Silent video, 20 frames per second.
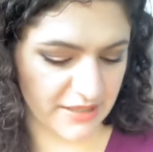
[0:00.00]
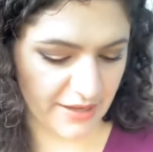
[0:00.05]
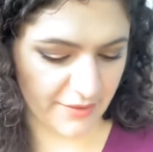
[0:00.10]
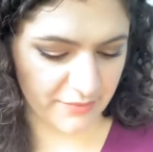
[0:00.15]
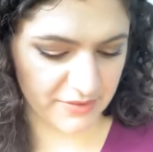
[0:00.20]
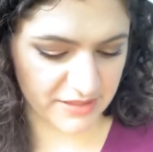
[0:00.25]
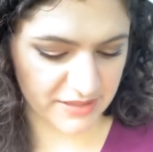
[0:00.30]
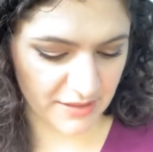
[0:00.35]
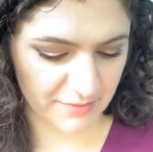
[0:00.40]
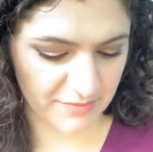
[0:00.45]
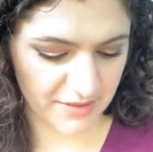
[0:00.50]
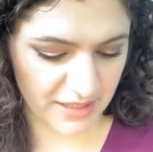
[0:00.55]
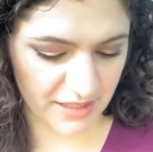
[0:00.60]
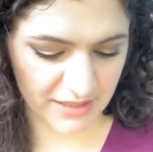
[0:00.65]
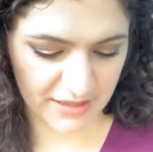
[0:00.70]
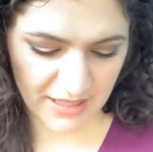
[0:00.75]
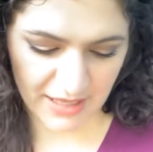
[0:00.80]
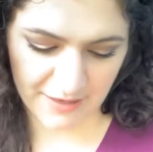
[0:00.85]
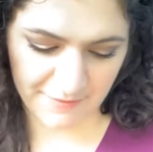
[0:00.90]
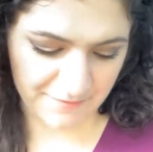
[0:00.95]
That was
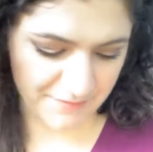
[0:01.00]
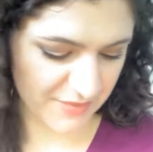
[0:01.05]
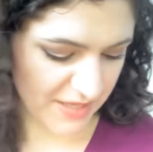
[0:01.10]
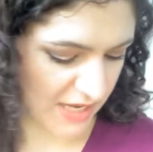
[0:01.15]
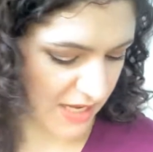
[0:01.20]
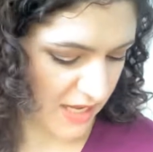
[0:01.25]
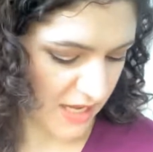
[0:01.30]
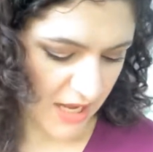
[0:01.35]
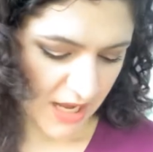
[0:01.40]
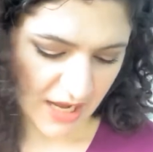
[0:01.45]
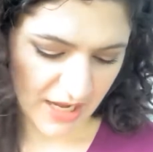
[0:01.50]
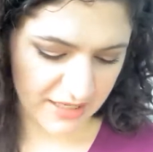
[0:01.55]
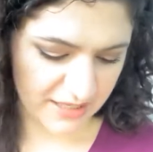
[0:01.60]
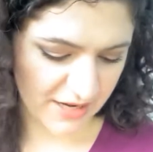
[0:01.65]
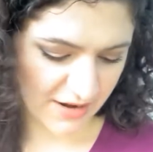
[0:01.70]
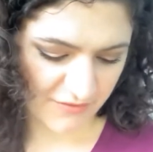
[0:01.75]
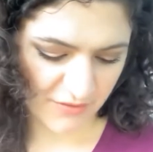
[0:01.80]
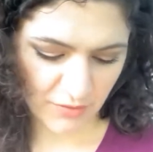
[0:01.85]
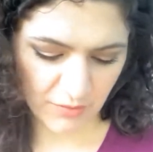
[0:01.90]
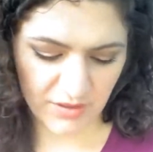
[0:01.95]
something that I
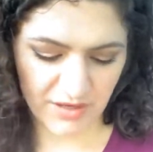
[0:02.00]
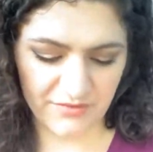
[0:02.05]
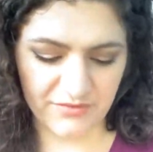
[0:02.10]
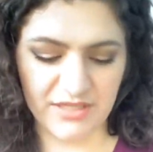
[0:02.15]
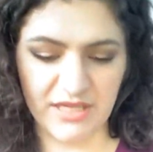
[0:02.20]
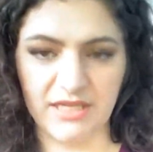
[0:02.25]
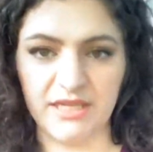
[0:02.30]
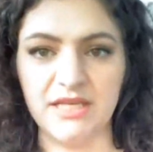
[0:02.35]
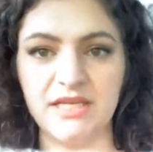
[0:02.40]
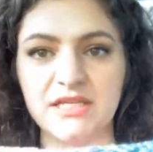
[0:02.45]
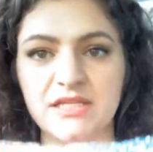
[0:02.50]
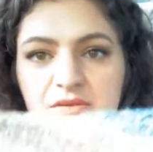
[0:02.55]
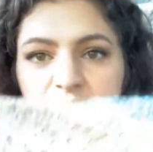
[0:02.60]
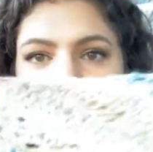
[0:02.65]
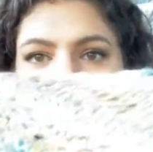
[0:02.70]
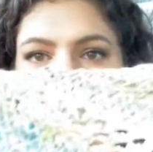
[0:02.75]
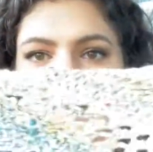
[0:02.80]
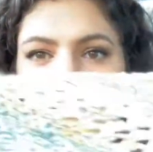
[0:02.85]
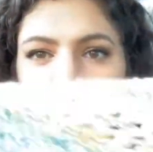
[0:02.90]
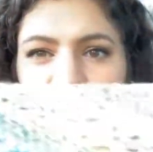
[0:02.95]
never would have done this
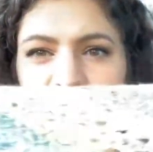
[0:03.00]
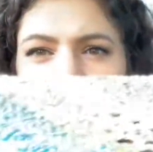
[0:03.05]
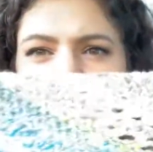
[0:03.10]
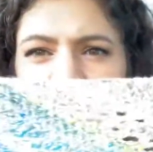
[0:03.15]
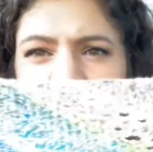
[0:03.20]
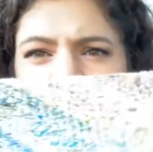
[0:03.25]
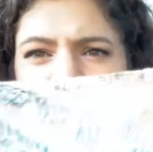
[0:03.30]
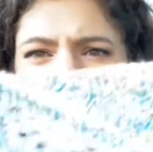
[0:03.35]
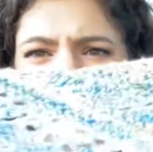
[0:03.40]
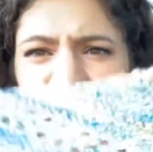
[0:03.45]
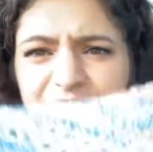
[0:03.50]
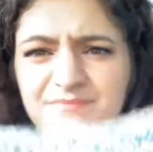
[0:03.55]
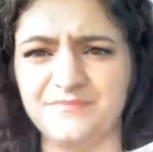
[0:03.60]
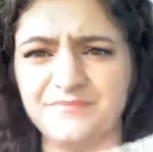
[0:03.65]
without that